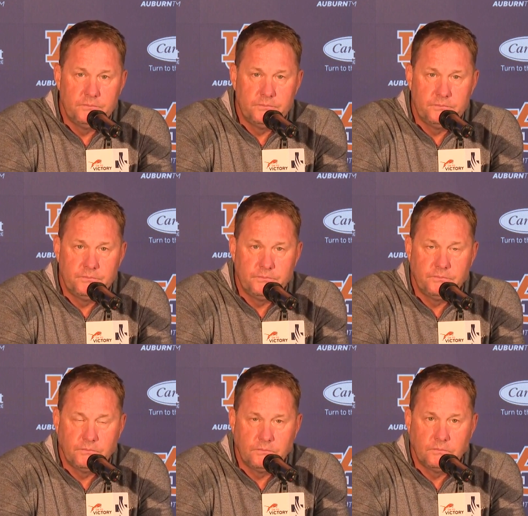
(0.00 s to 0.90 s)

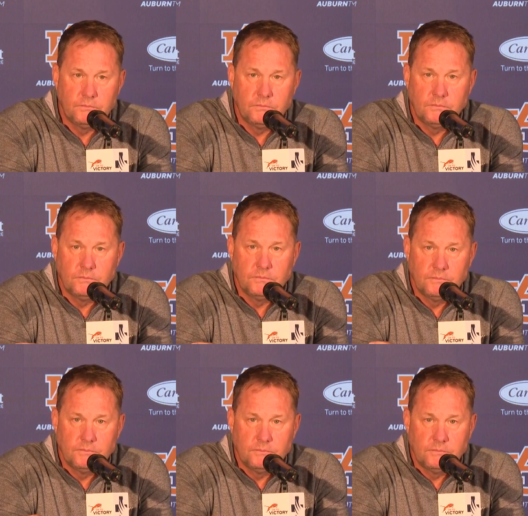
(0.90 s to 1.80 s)

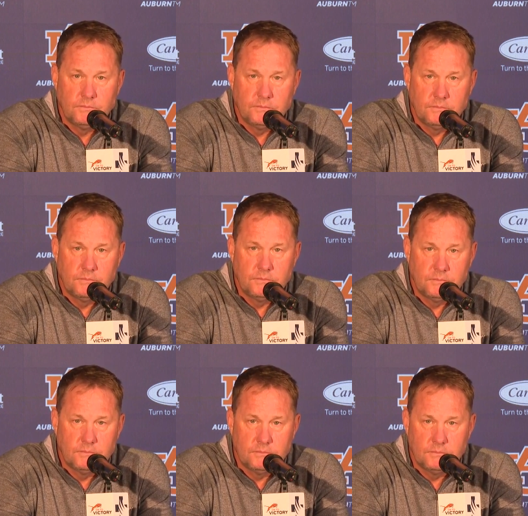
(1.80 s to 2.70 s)

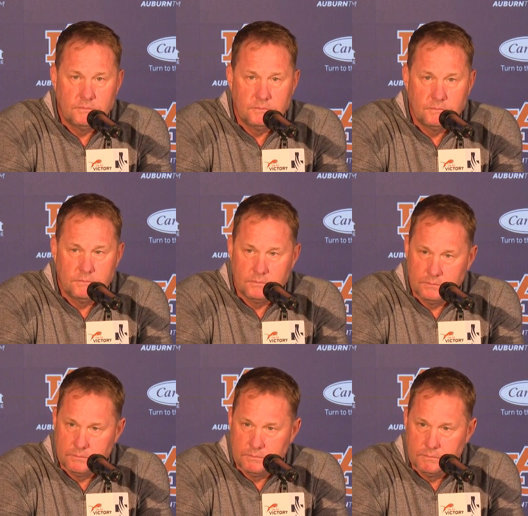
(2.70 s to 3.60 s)

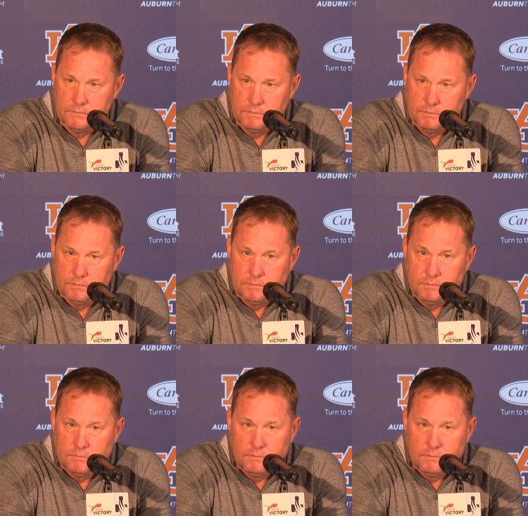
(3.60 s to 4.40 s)
Nobody speaks.